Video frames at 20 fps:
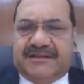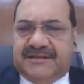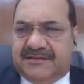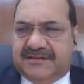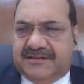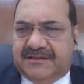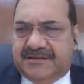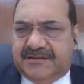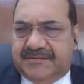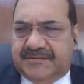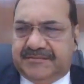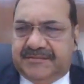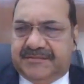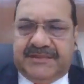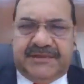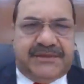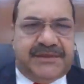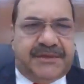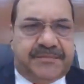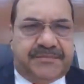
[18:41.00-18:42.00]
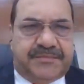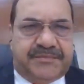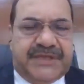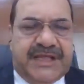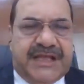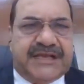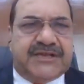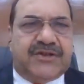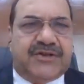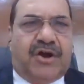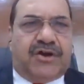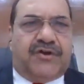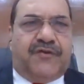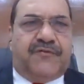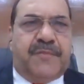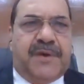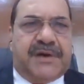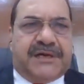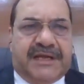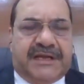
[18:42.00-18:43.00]
There is a lot
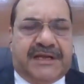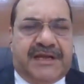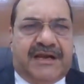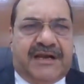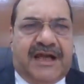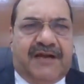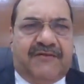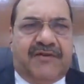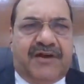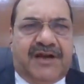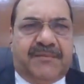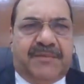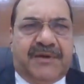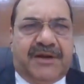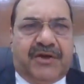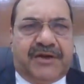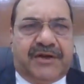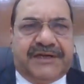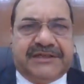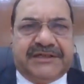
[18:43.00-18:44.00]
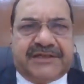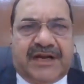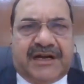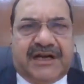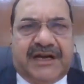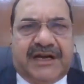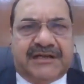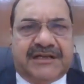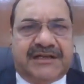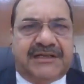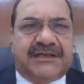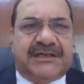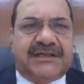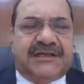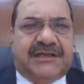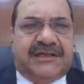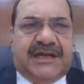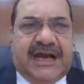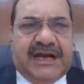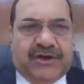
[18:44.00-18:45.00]
of material available on internet,
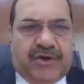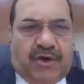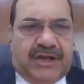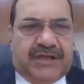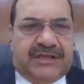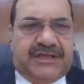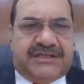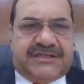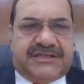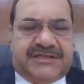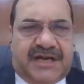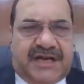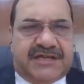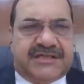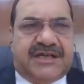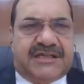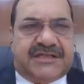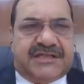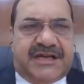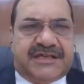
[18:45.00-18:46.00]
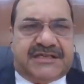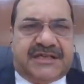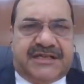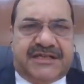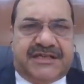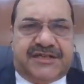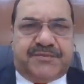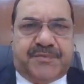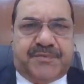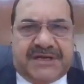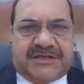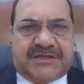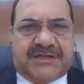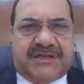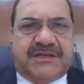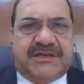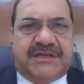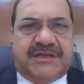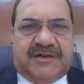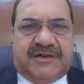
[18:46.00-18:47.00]
and all this young generation is much
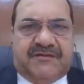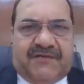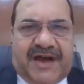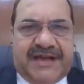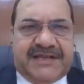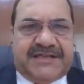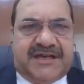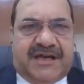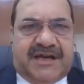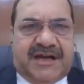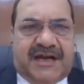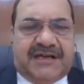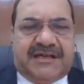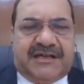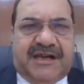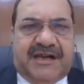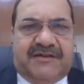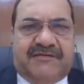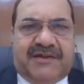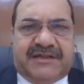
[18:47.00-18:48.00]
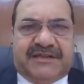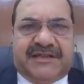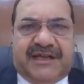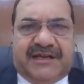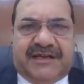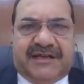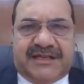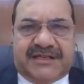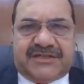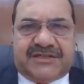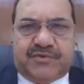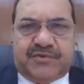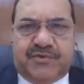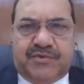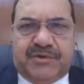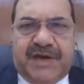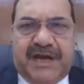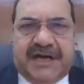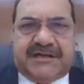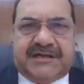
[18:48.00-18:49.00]
wiser and clever than us
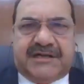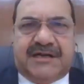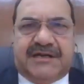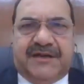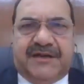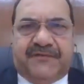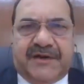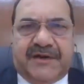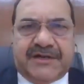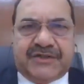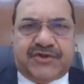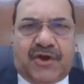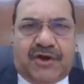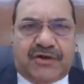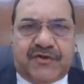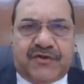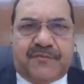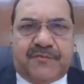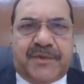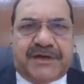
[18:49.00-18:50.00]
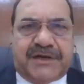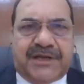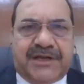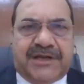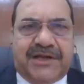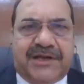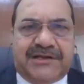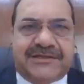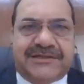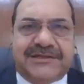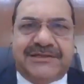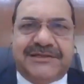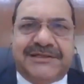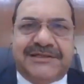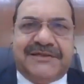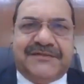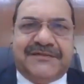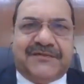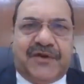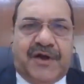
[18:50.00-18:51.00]
to get different sort of material
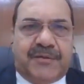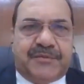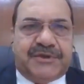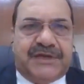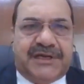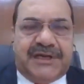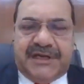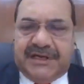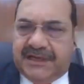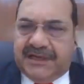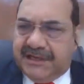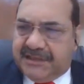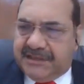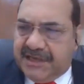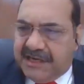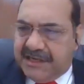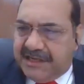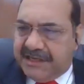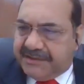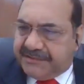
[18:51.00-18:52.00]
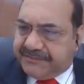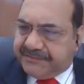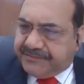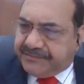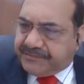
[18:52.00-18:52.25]
from the internet.